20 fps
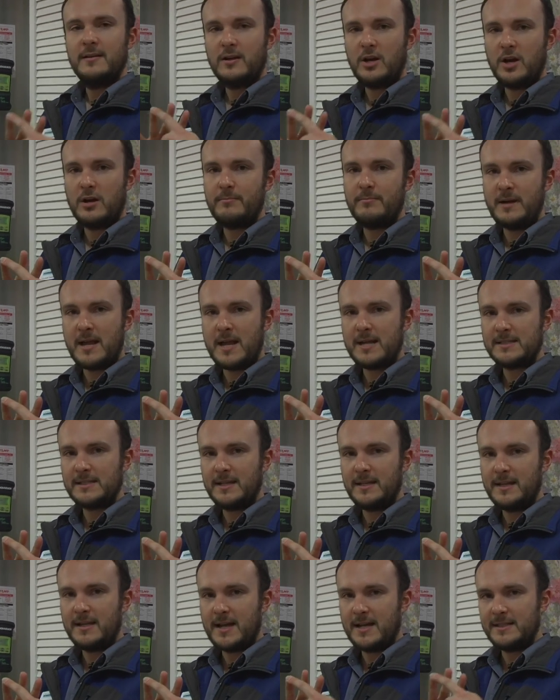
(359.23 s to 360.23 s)
carbon
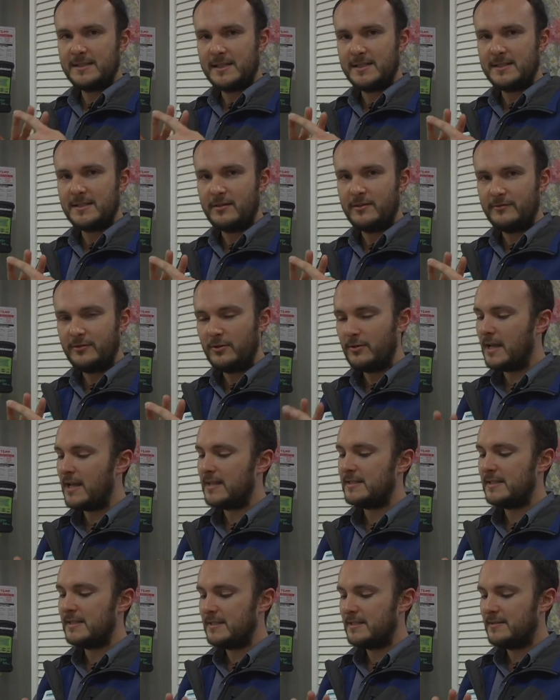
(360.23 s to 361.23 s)
monoxide content in the flue
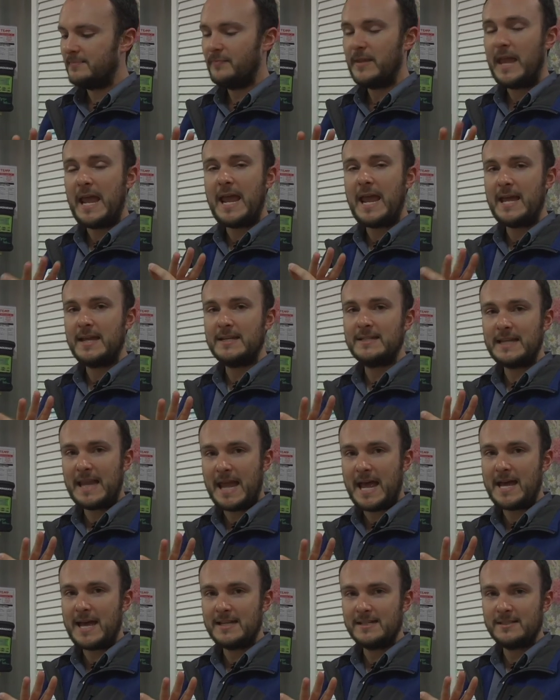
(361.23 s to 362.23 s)
gases, and
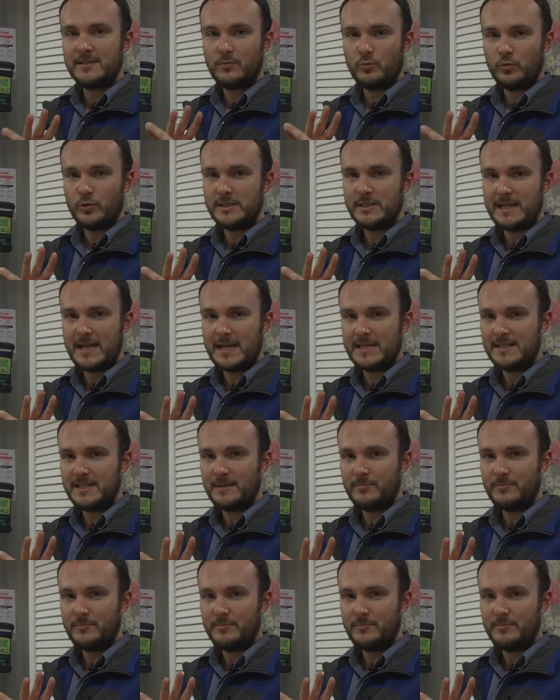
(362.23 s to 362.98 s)
CAZ worst case